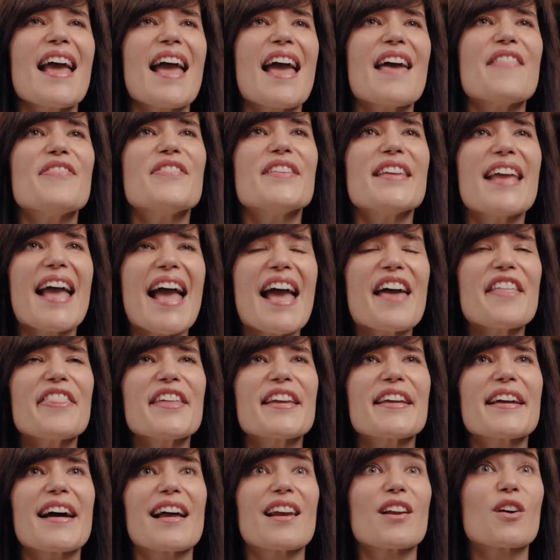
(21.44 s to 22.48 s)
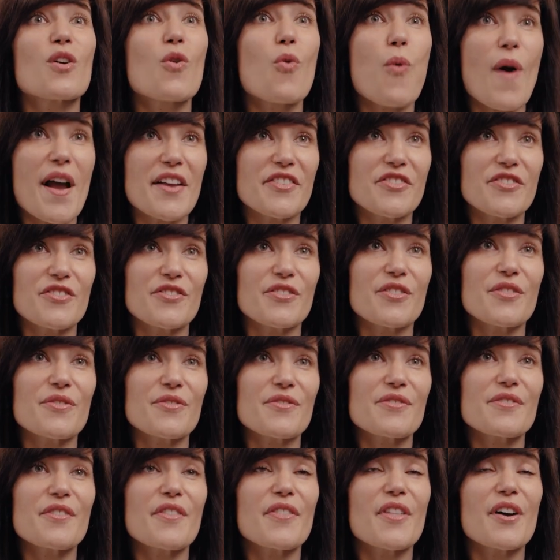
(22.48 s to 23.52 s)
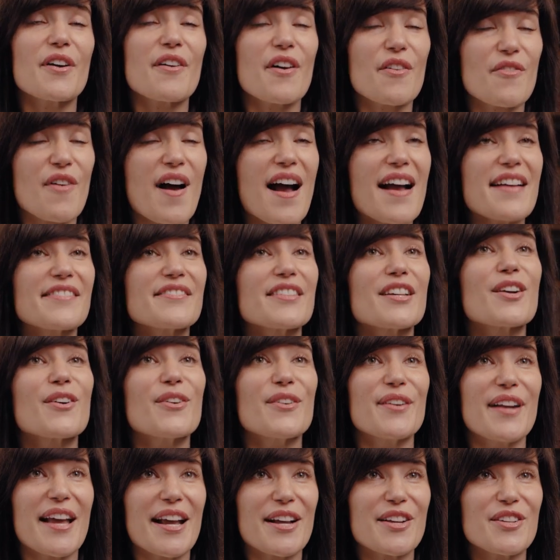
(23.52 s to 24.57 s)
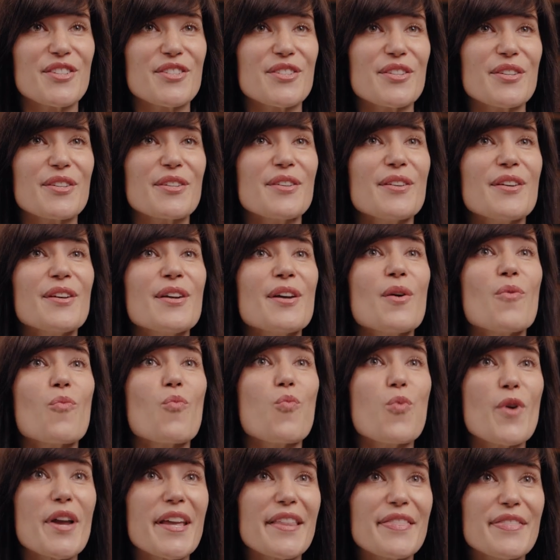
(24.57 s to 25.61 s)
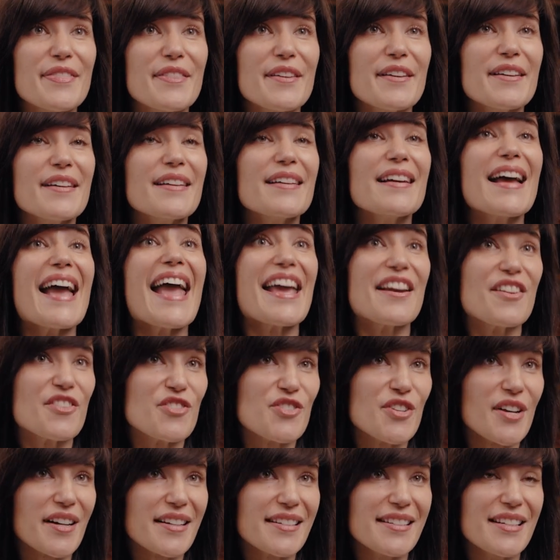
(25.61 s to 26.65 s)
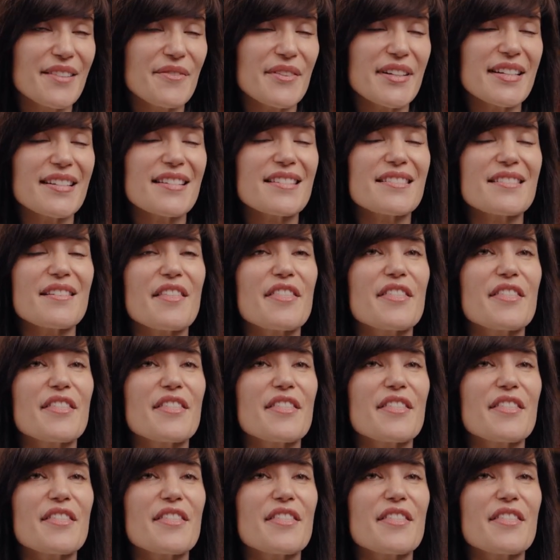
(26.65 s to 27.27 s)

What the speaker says: and the ethical questions that arise in connection with energy activities.